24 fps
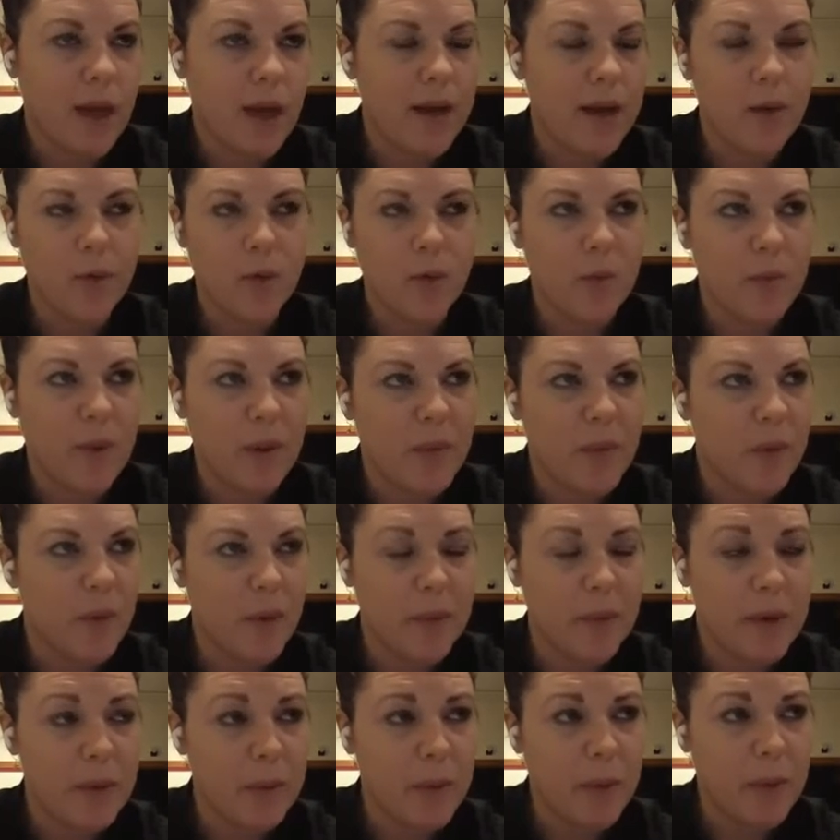I don't remember
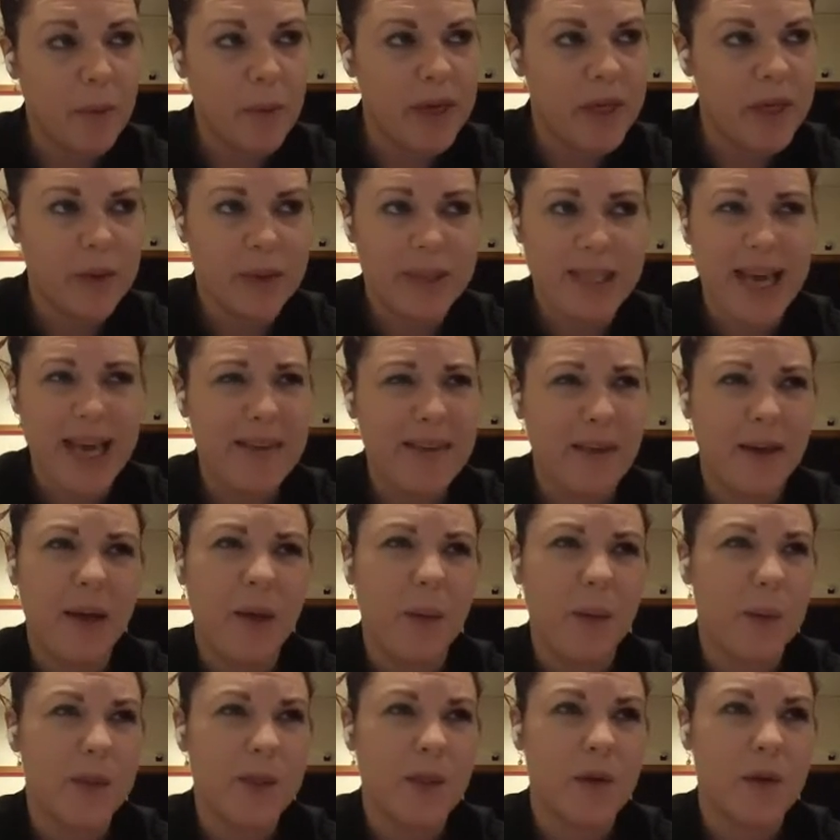what minimum wage was. I think
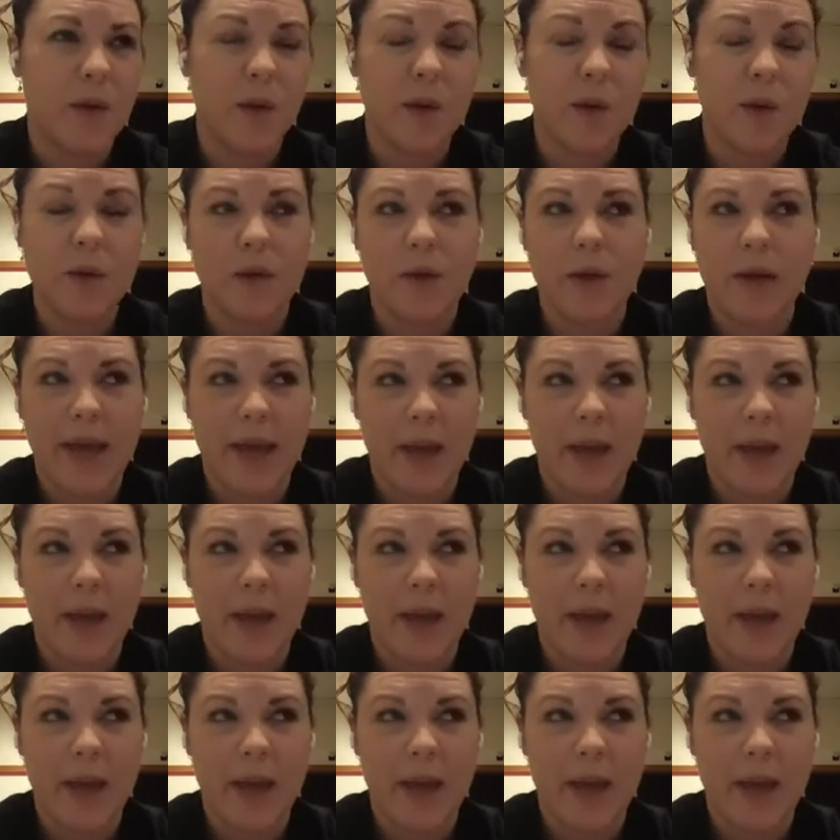it was closer to